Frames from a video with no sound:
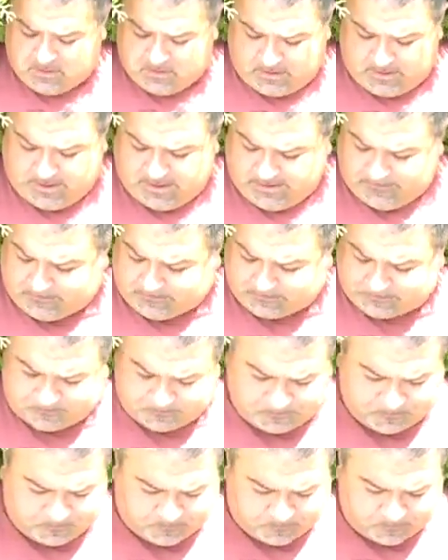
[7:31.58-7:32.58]
Okay,
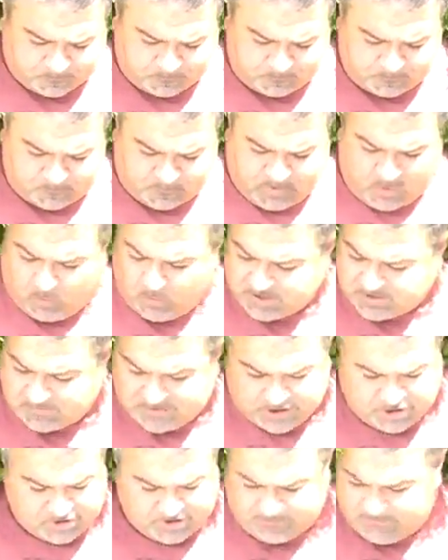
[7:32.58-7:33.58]
where's
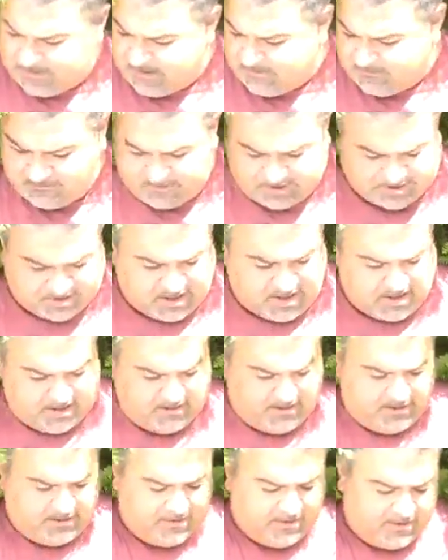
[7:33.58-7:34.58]
my drip tip? It's gone.
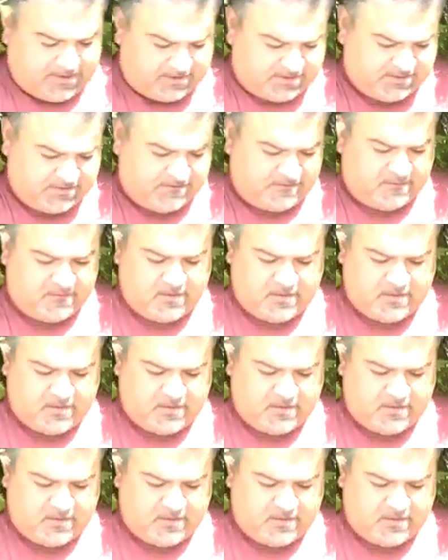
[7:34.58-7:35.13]
Here it is.